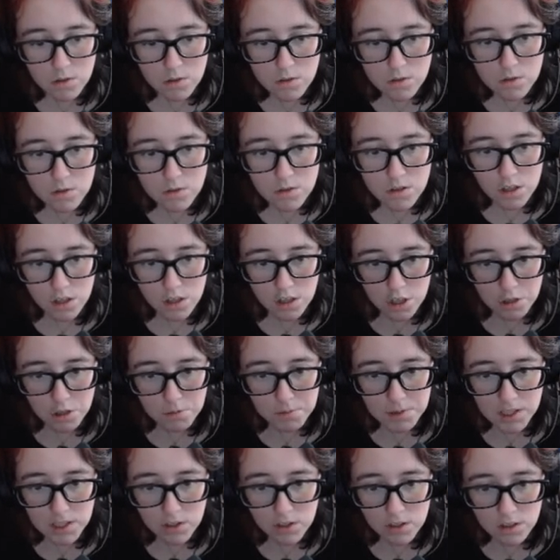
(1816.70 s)
are you two talking
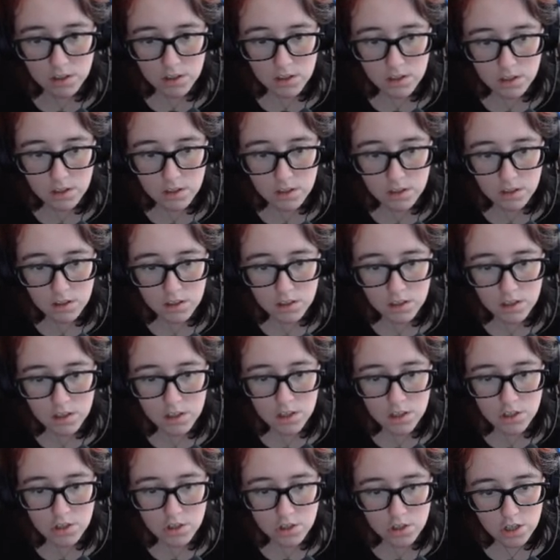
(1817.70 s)
about?
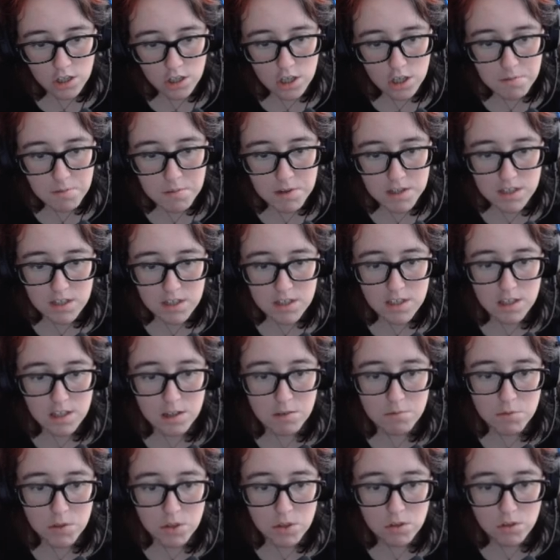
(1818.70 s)
Surely you must have
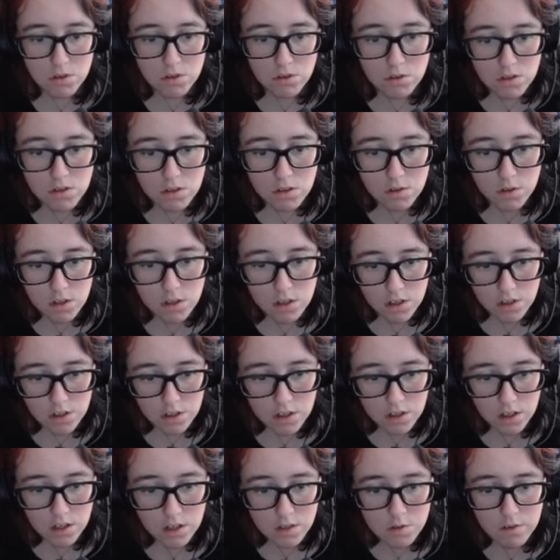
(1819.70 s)
seen them too, Luke. Do you recall
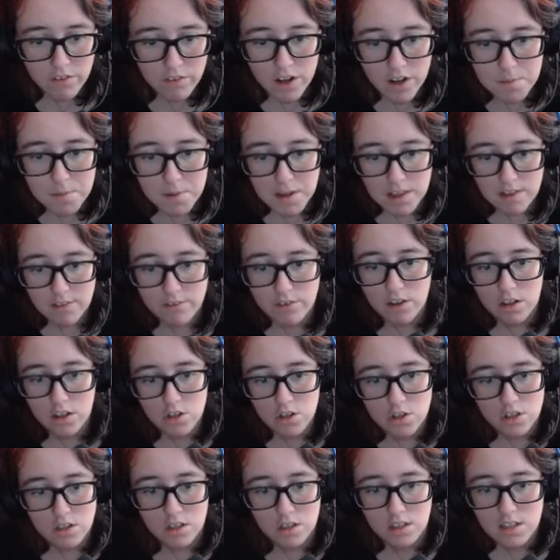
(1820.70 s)
the cogs we found about the
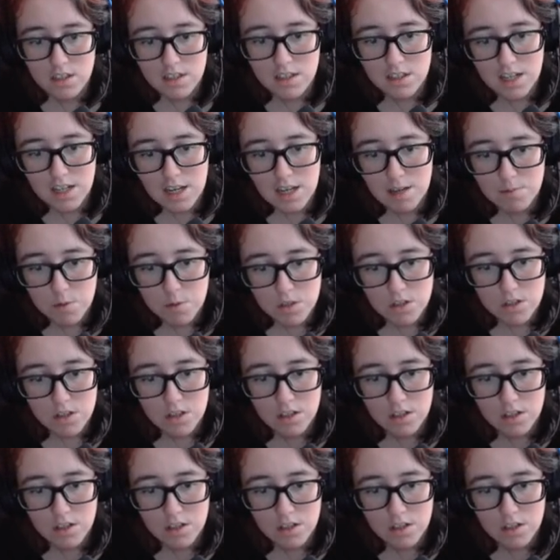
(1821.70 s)
village and the list of names we